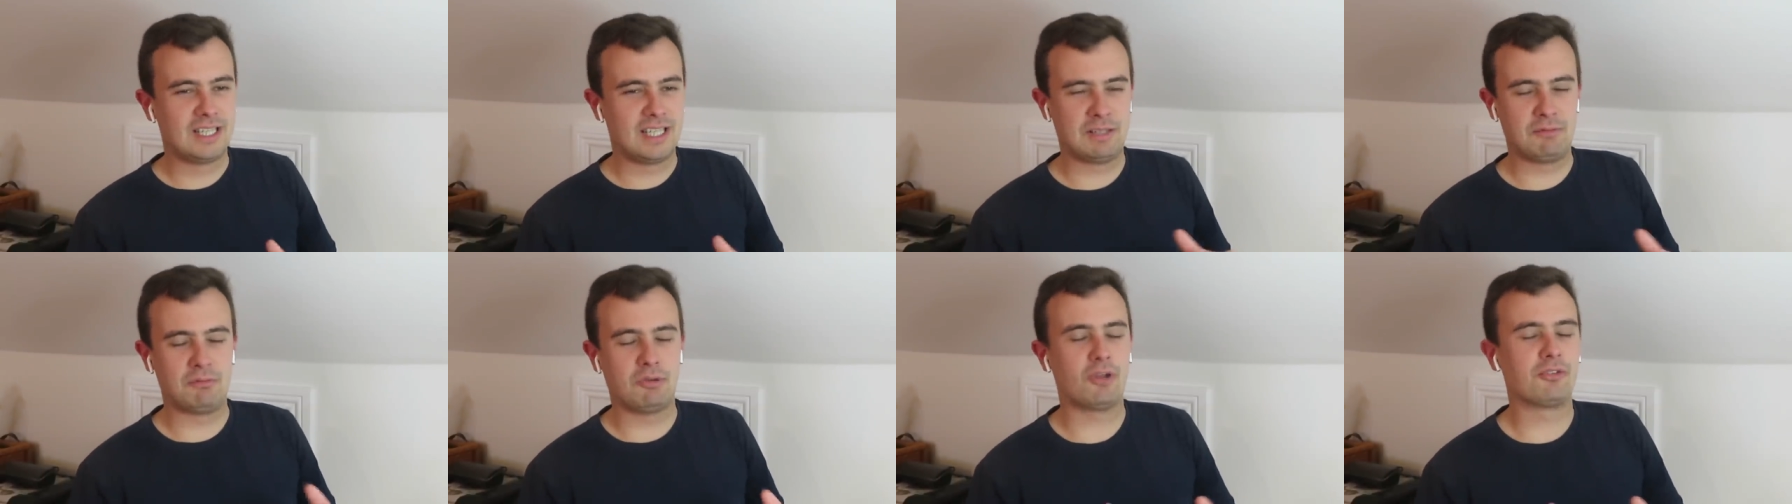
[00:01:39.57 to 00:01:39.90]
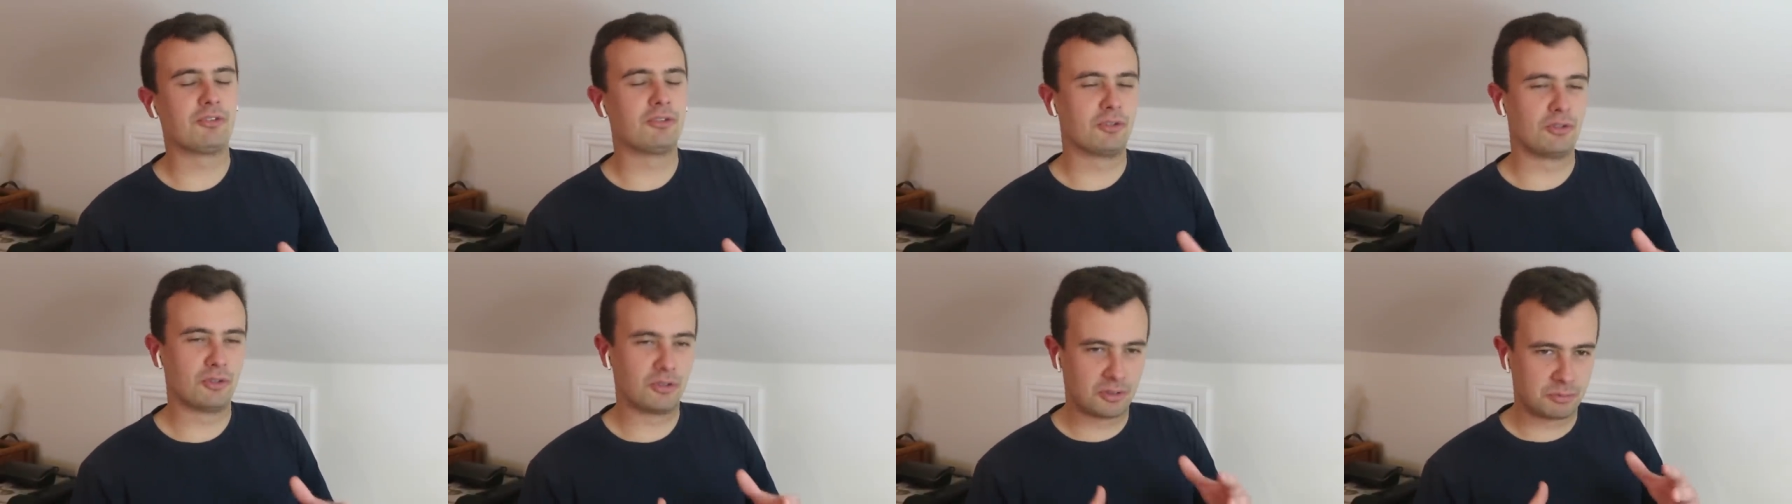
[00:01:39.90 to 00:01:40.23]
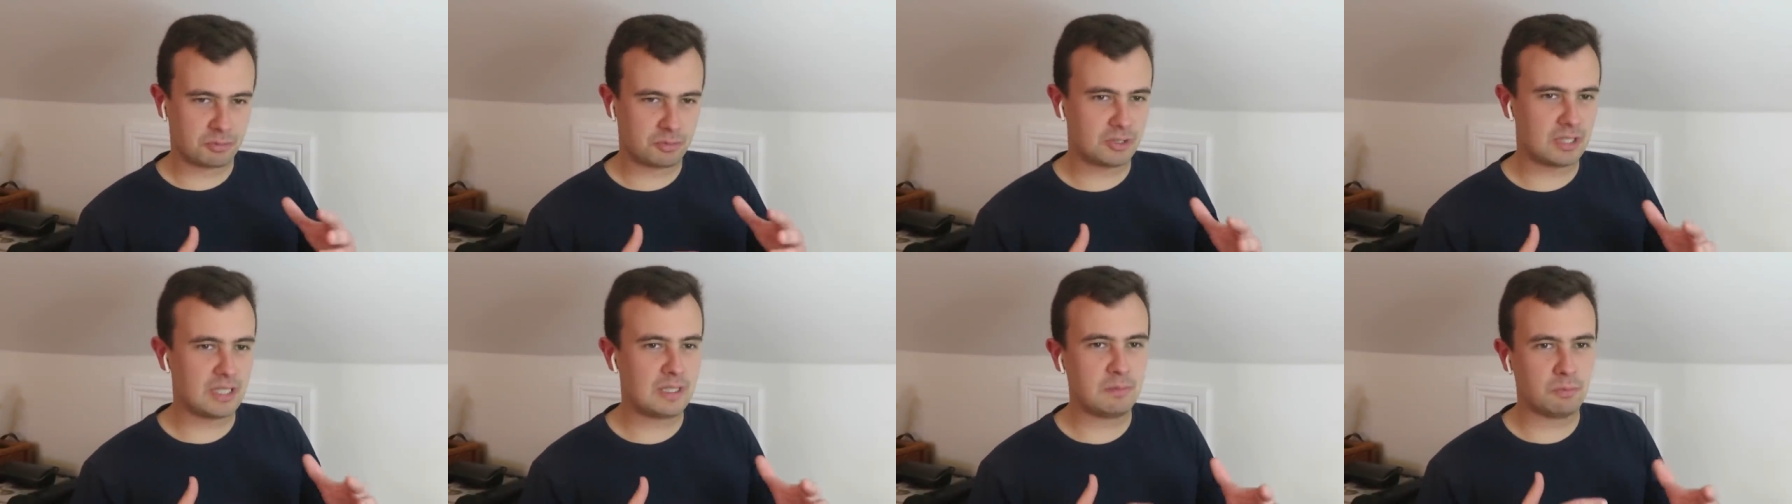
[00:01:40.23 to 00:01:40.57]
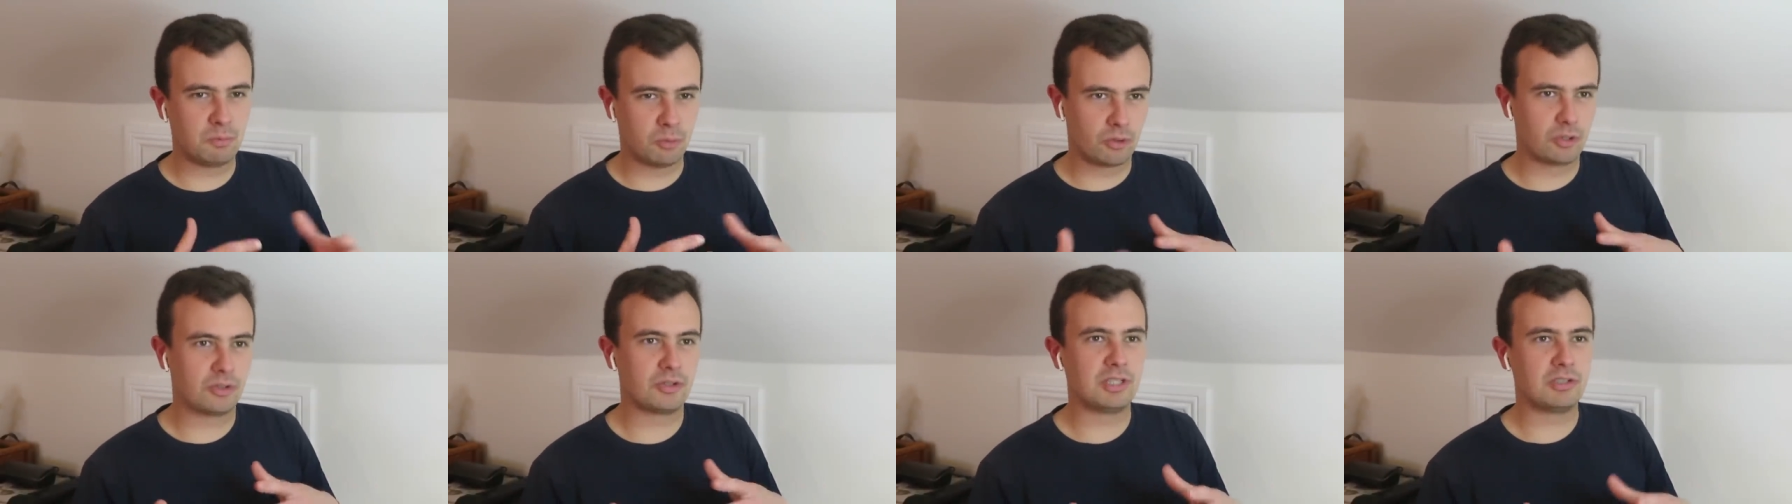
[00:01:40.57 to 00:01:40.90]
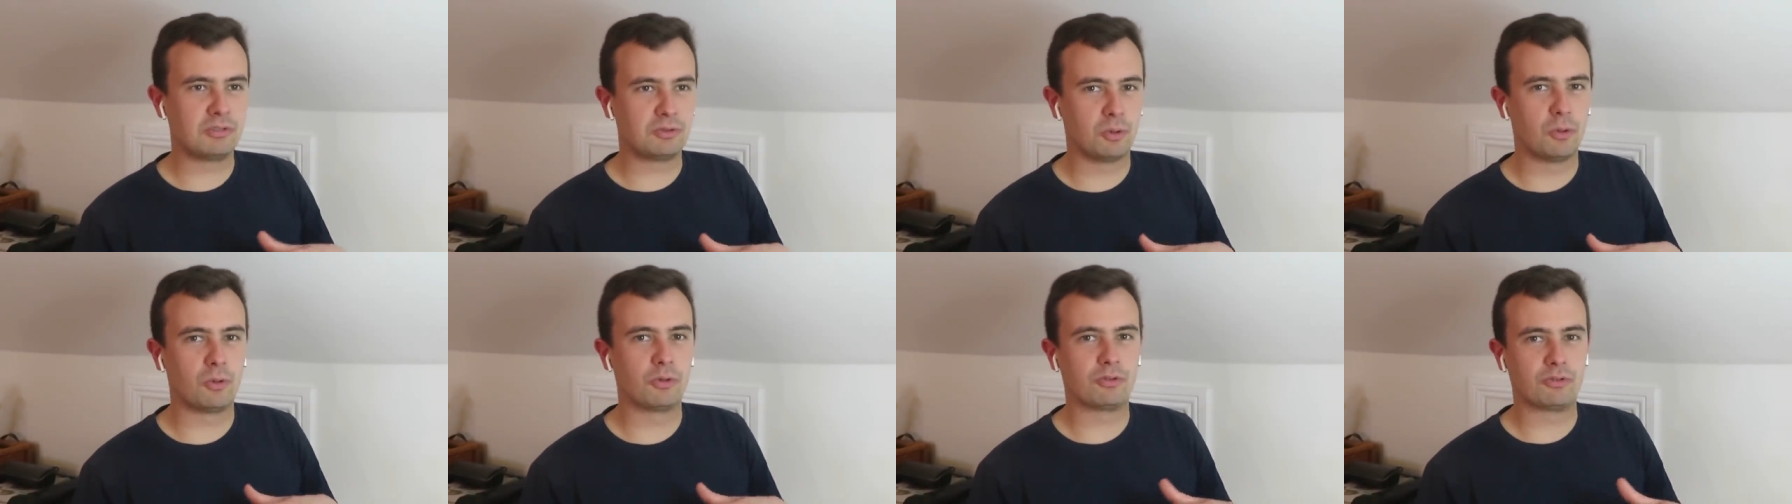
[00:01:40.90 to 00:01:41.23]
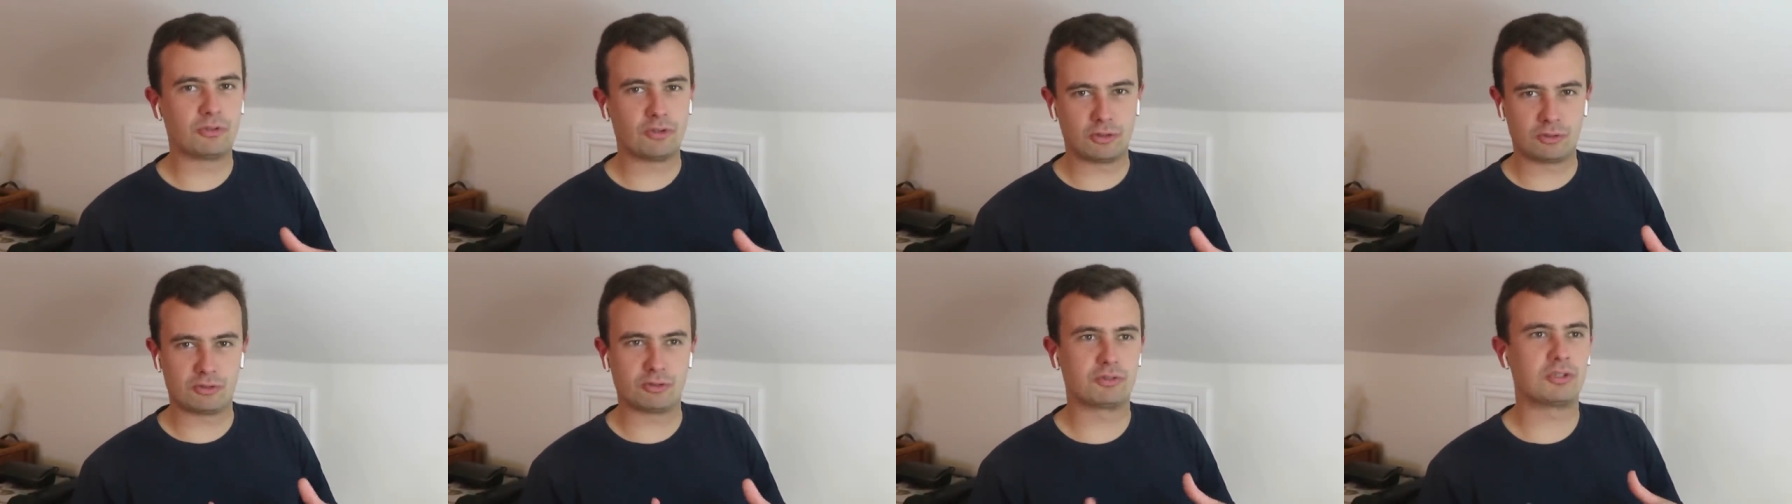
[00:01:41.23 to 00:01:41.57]
he wasn't going to be one of these
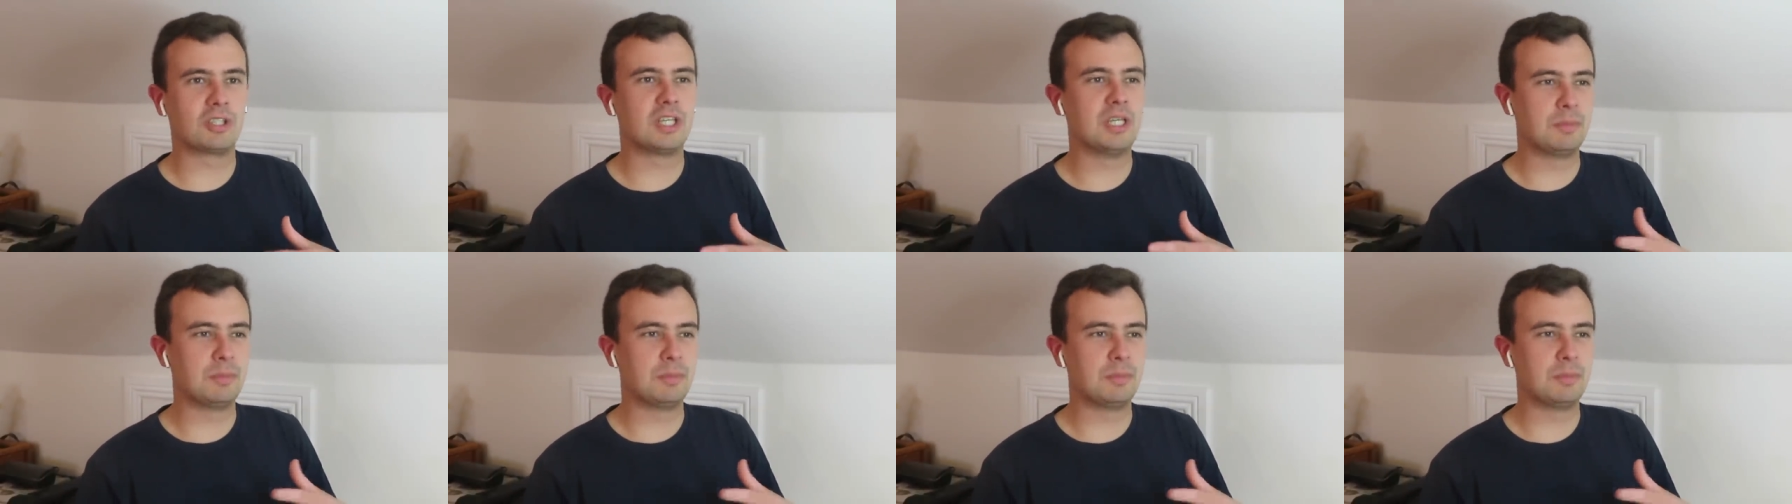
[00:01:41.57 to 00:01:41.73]
horses that just